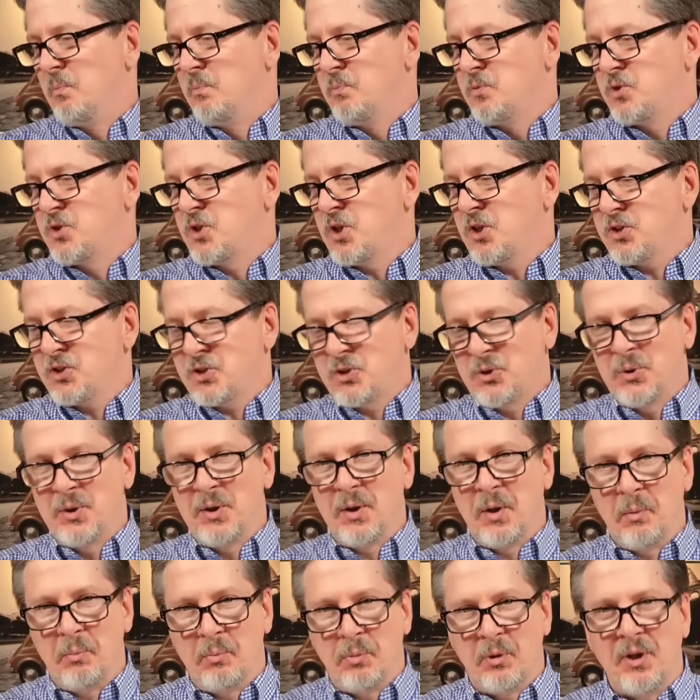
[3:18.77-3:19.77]
just
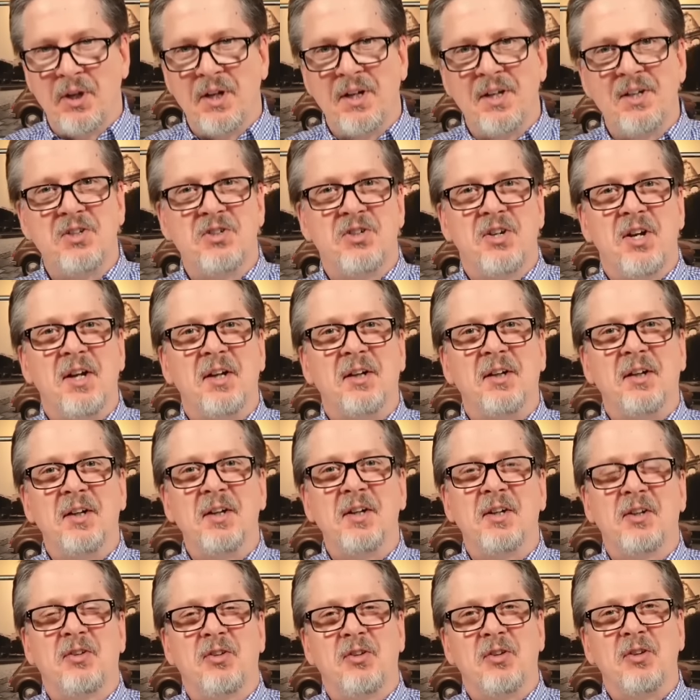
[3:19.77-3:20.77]
doing a plain Jane
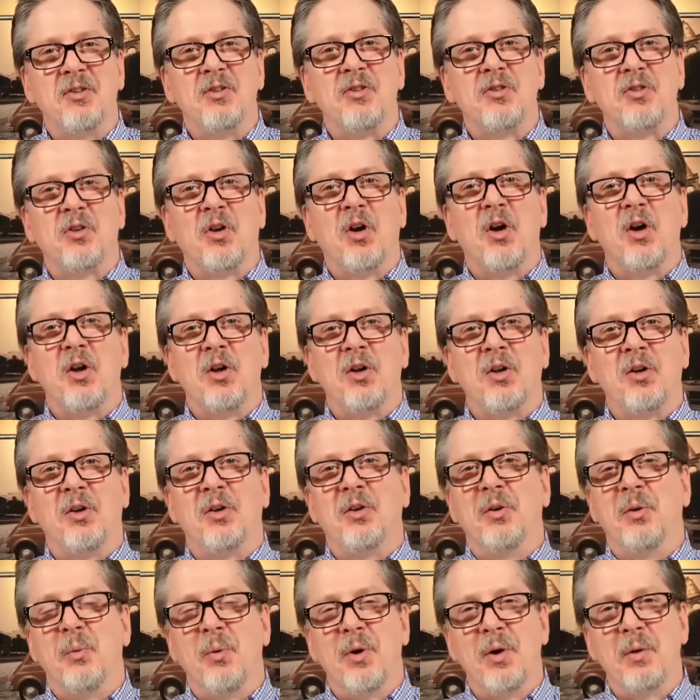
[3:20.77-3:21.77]
Linux install
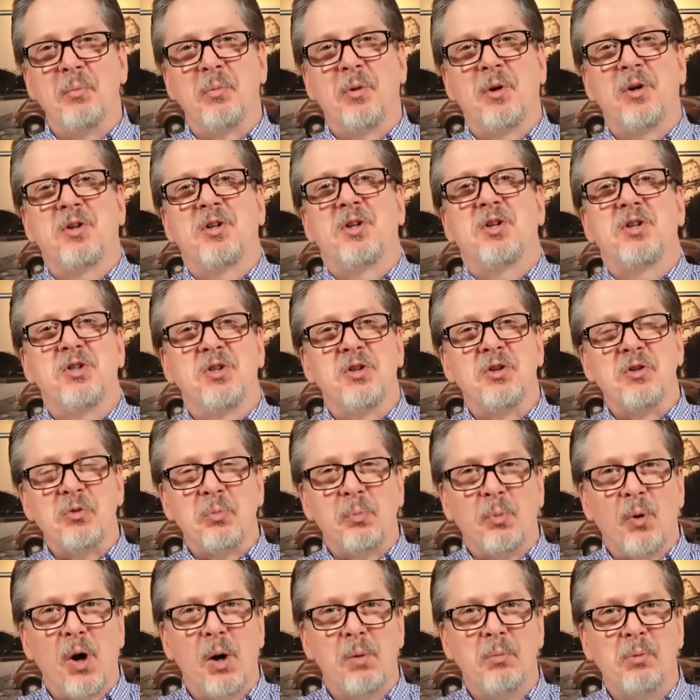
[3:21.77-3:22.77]
on the one partition is
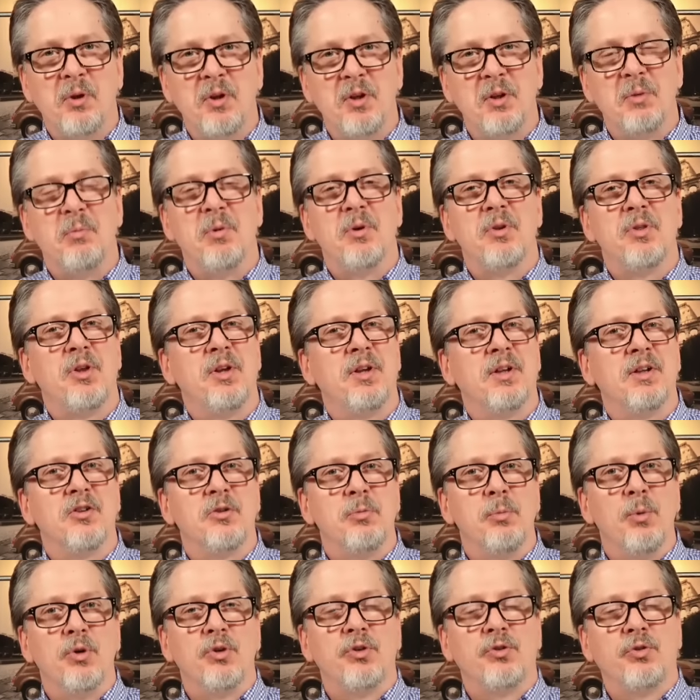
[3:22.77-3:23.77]
probably the thing
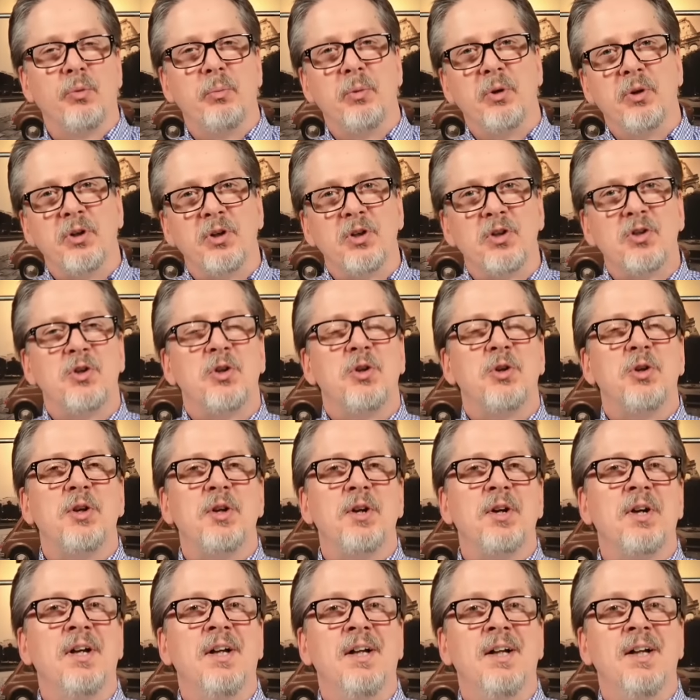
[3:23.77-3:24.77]
that's most familiar to
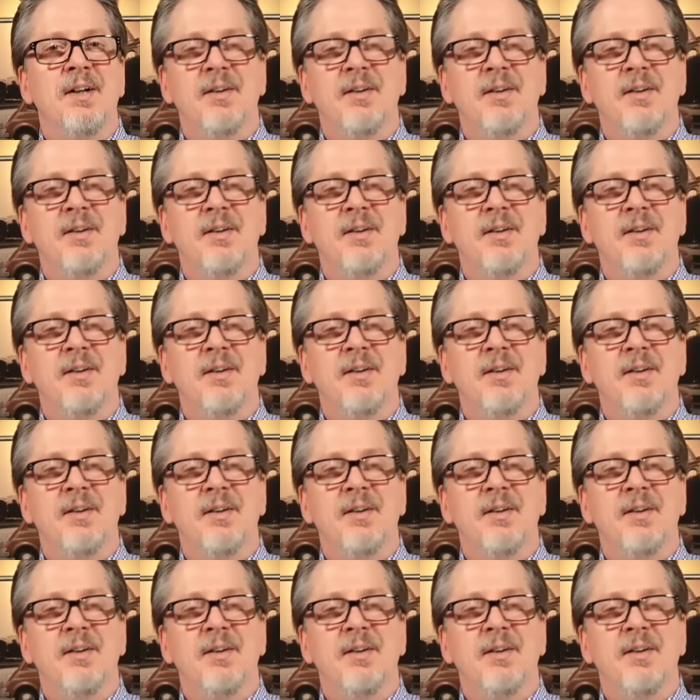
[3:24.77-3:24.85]
you.